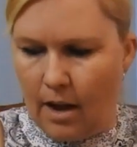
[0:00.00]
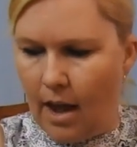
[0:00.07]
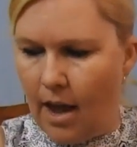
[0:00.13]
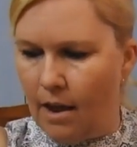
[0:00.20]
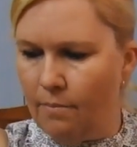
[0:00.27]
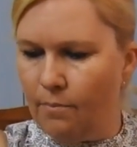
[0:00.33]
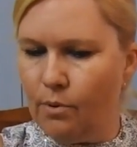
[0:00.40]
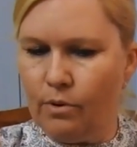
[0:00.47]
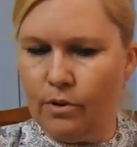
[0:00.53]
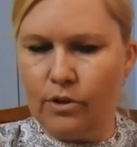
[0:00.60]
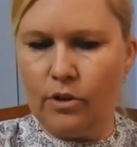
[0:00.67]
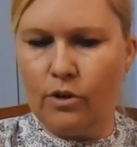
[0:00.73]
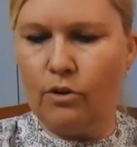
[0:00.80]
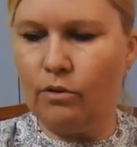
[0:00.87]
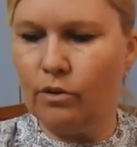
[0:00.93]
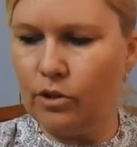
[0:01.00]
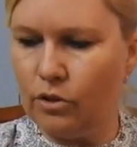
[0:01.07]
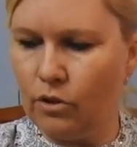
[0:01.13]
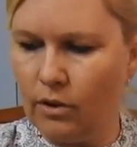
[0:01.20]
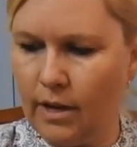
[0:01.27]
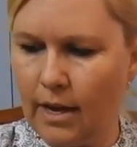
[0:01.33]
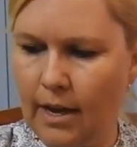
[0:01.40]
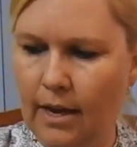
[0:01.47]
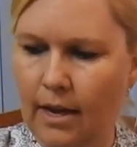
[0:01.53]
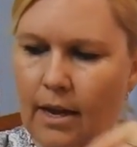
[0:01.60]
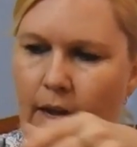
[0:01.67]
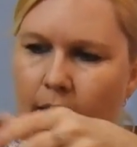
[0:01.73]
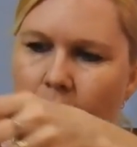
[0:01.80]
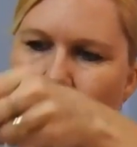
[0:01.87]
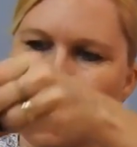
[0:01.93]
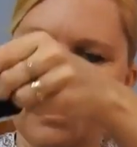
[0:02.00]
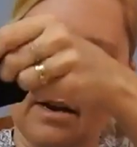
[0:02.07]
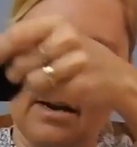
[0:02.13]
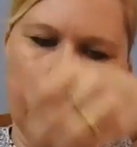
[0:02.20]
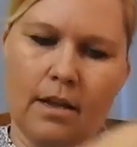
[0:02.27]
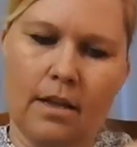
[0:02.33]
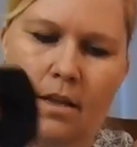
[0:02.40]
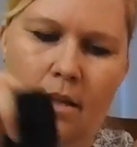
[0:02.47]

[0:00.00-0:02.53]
And put your stocking in